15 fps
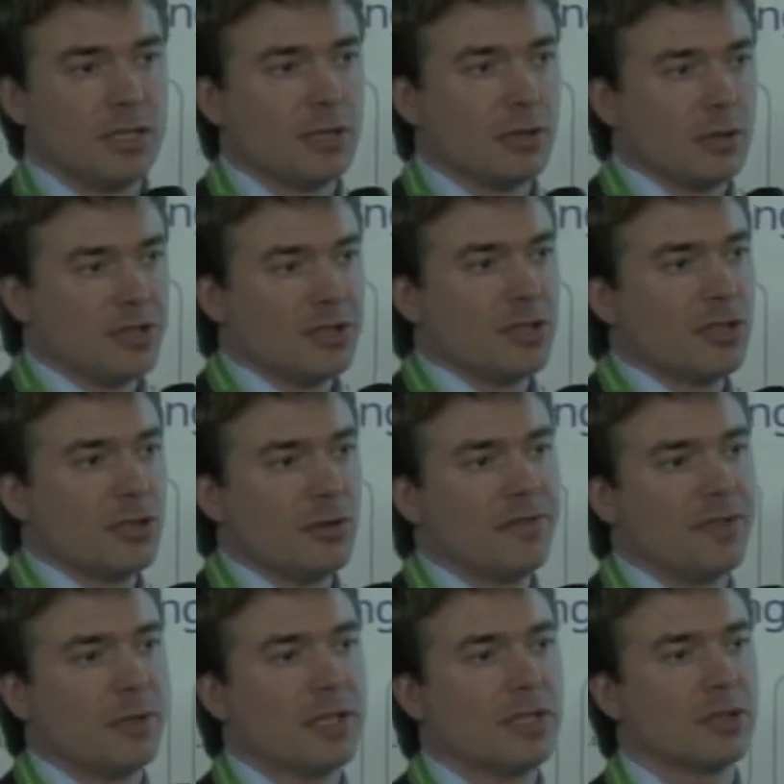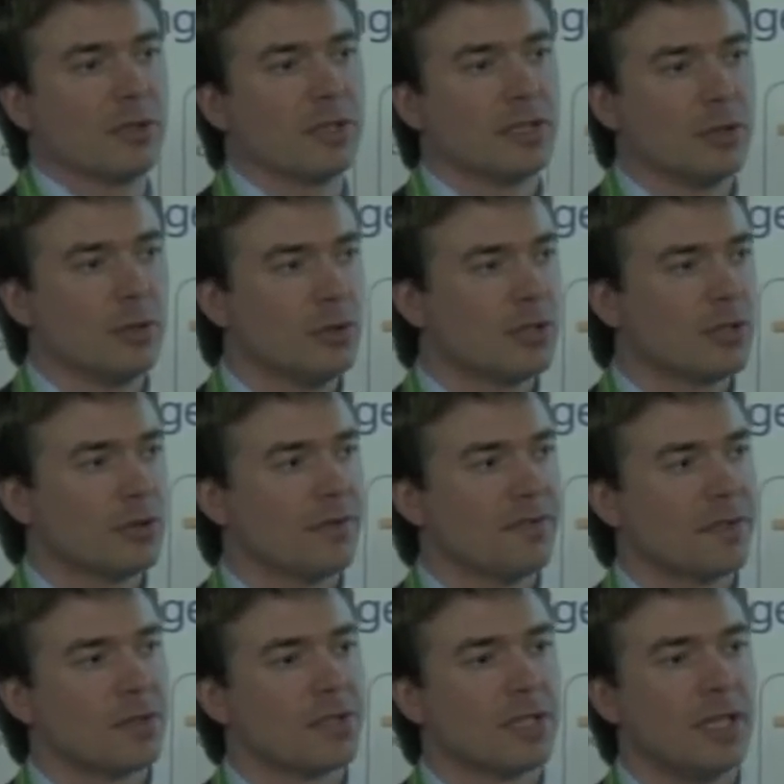does the software actually do? The
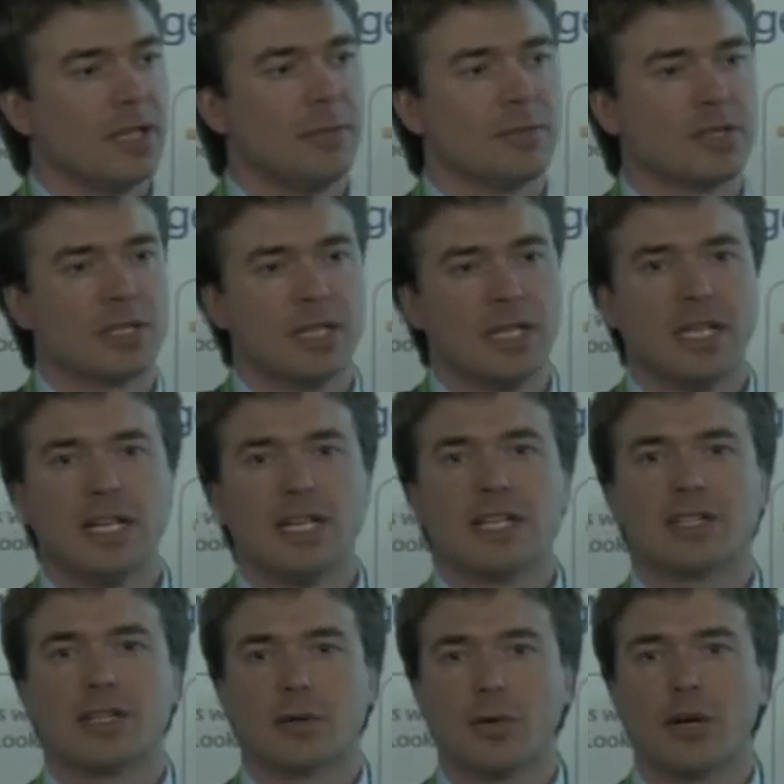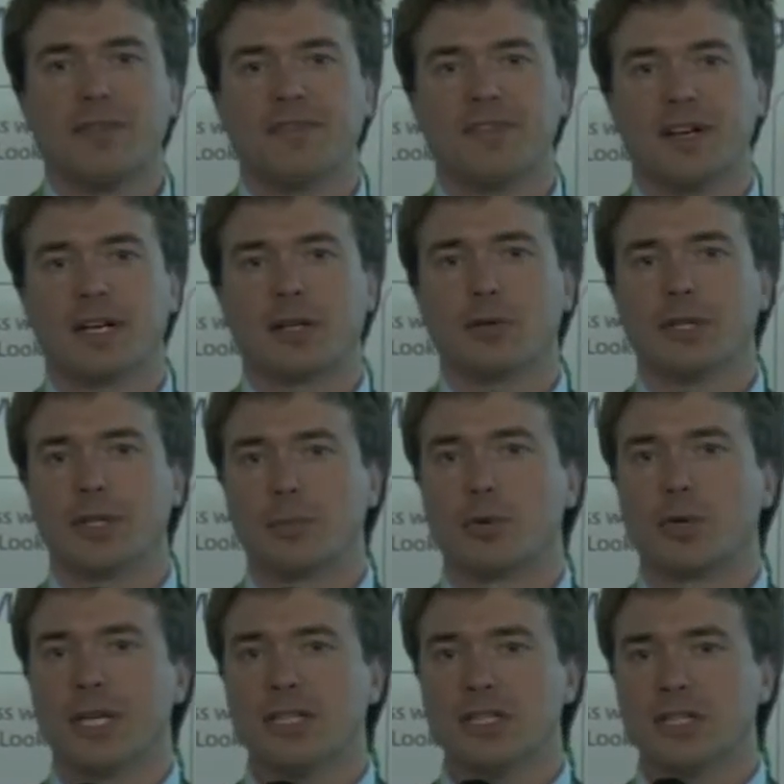software is named Zarafa
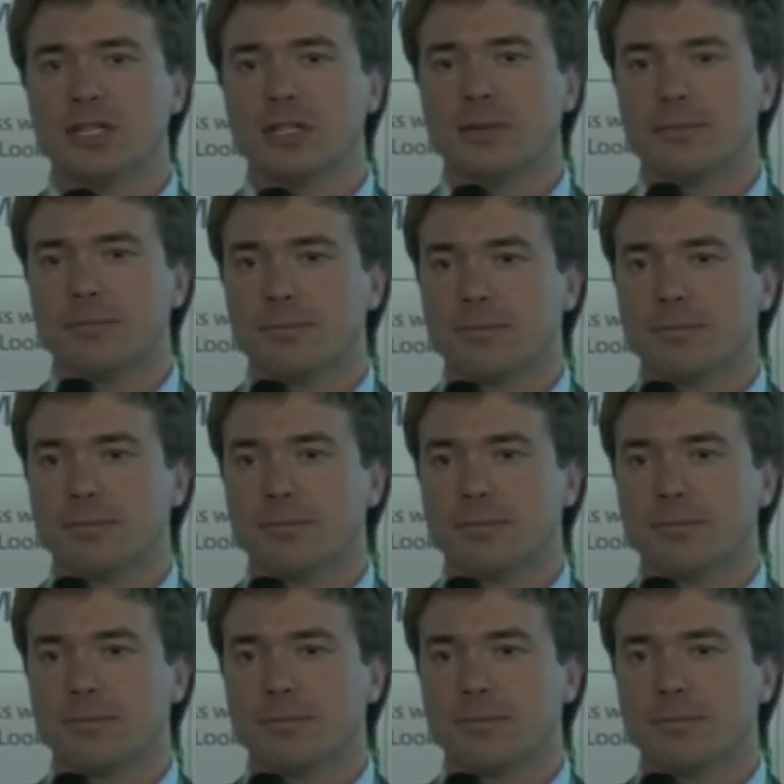Collaboration